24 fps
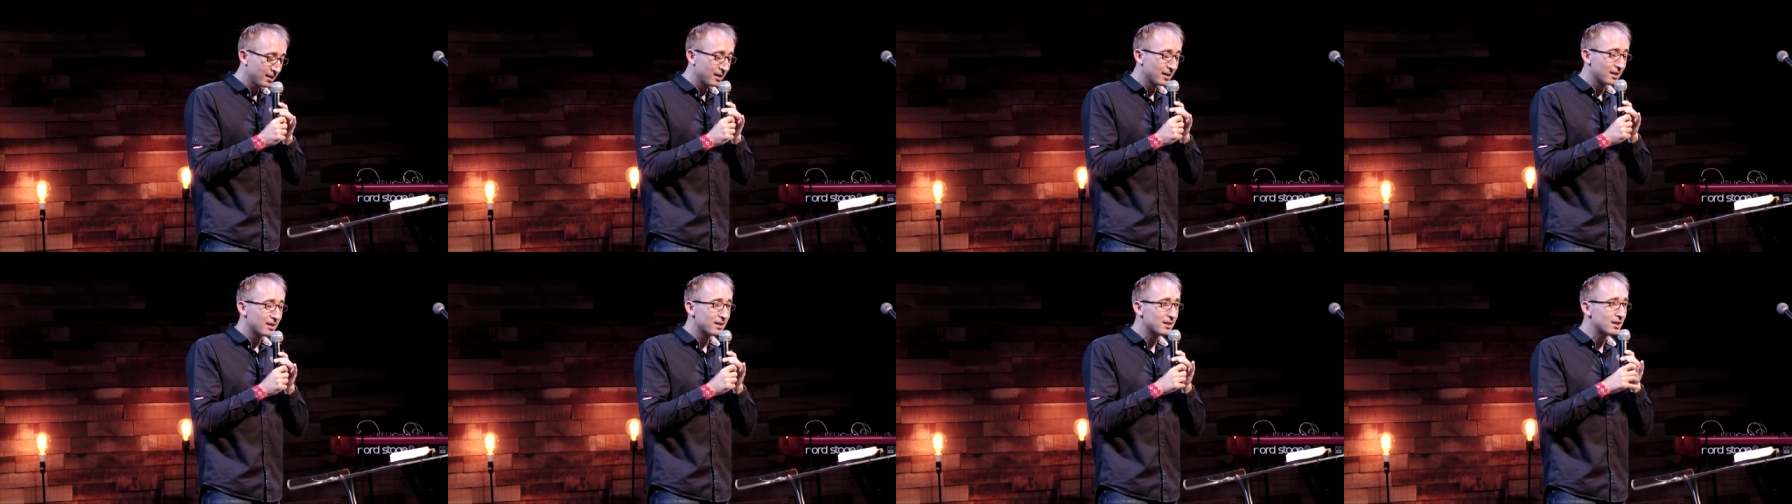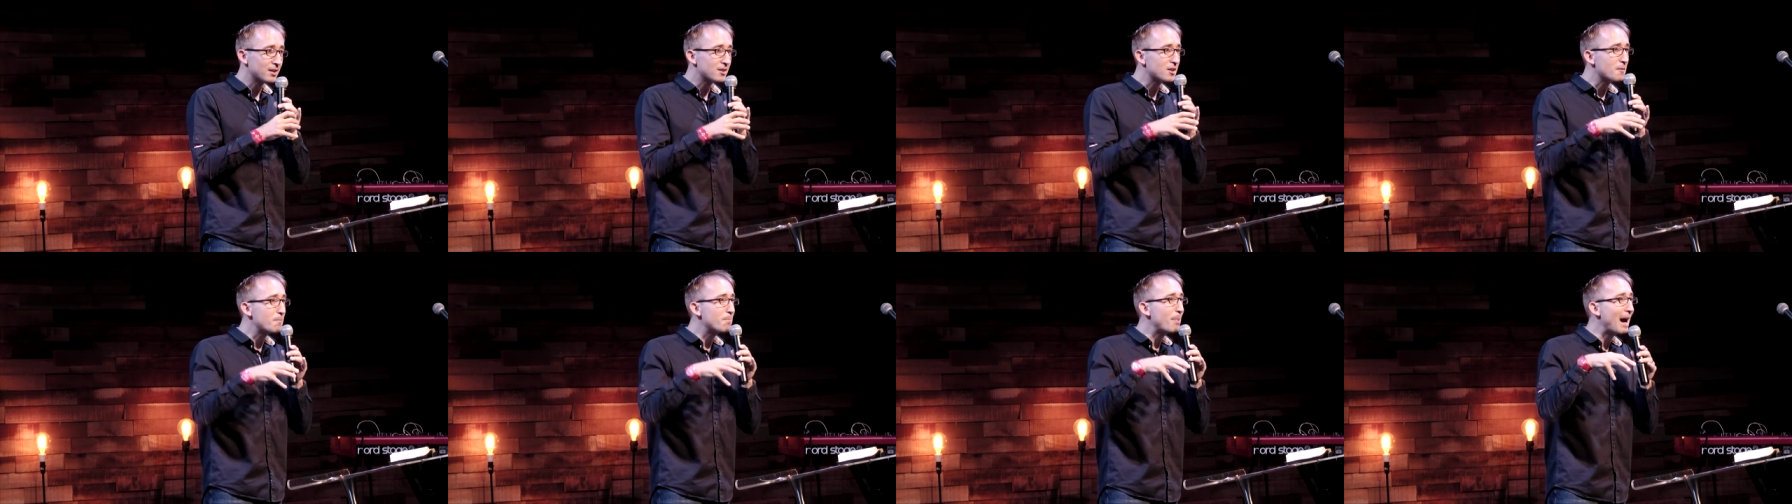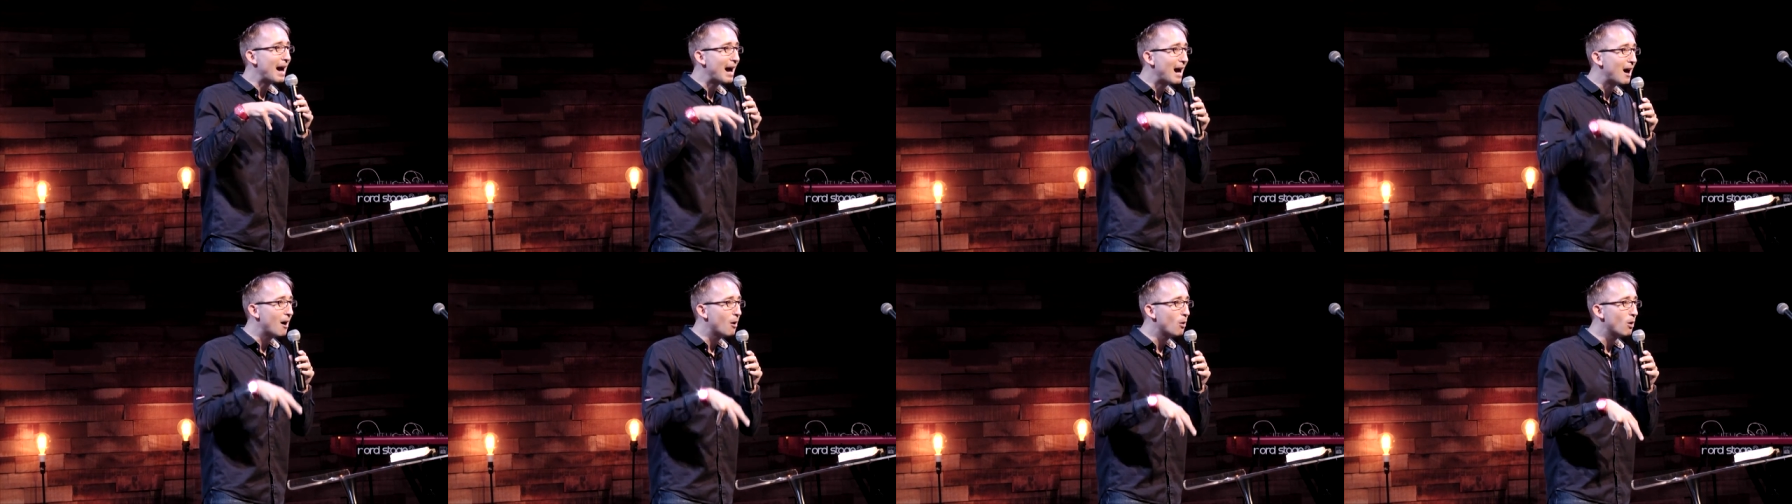that the
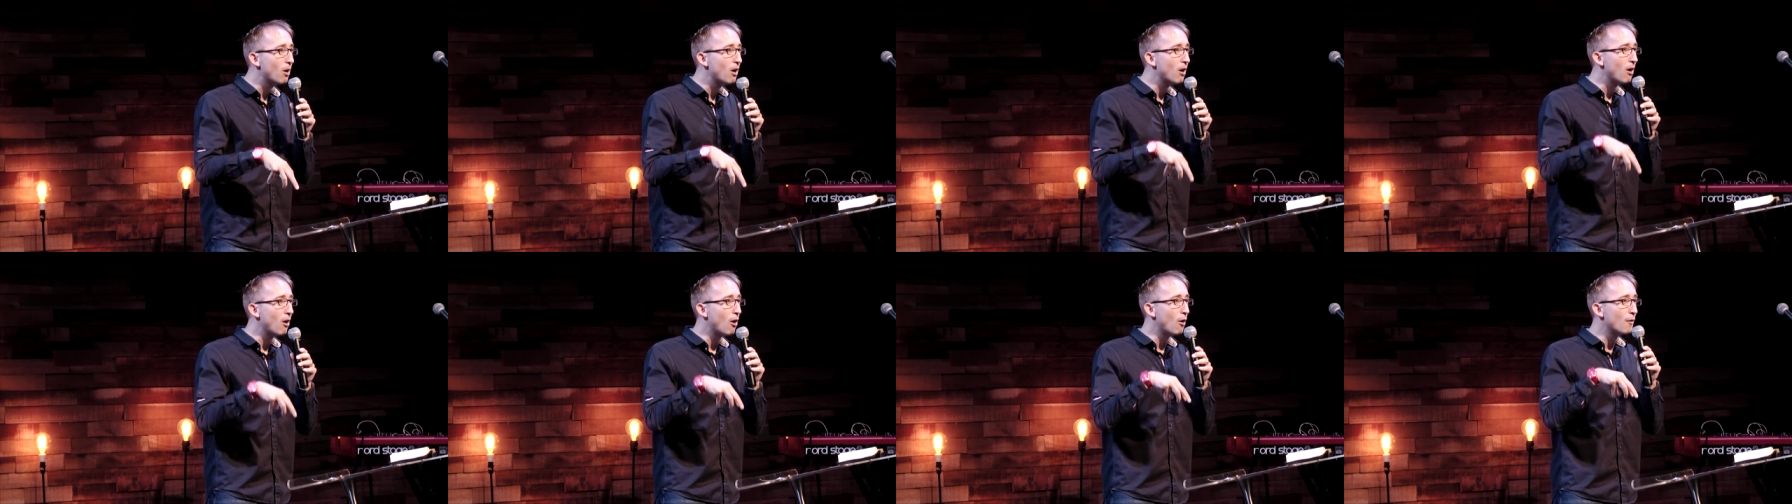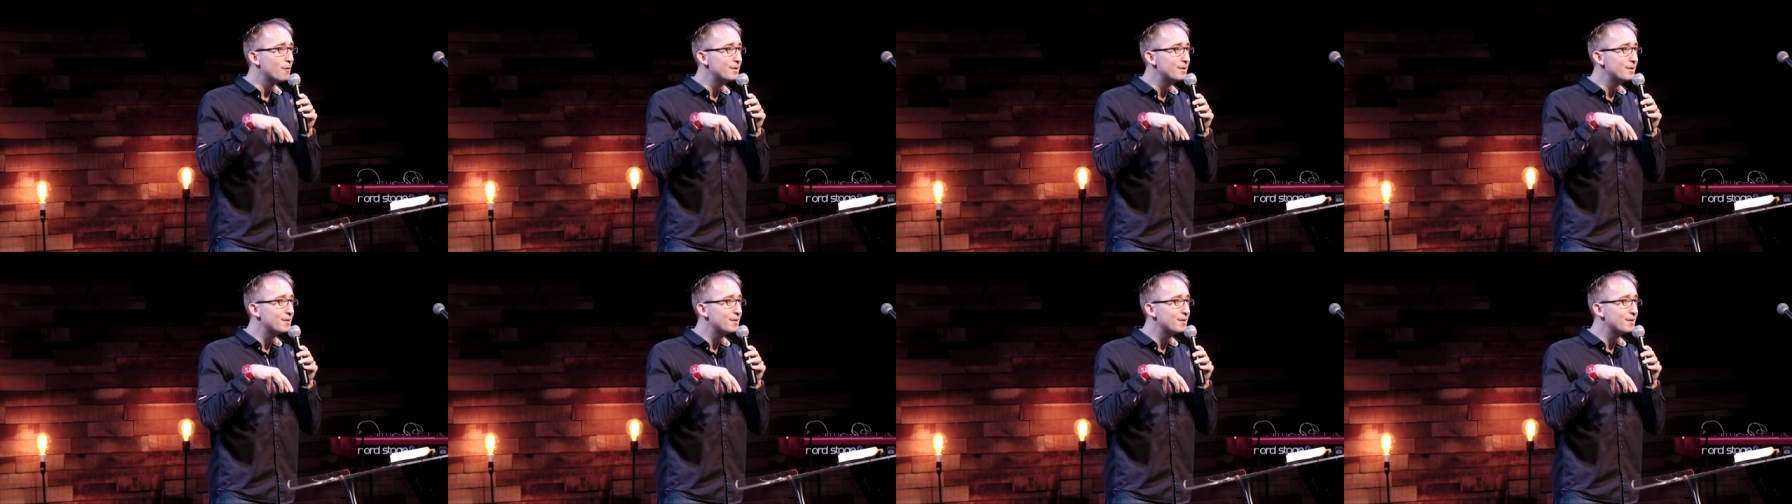power of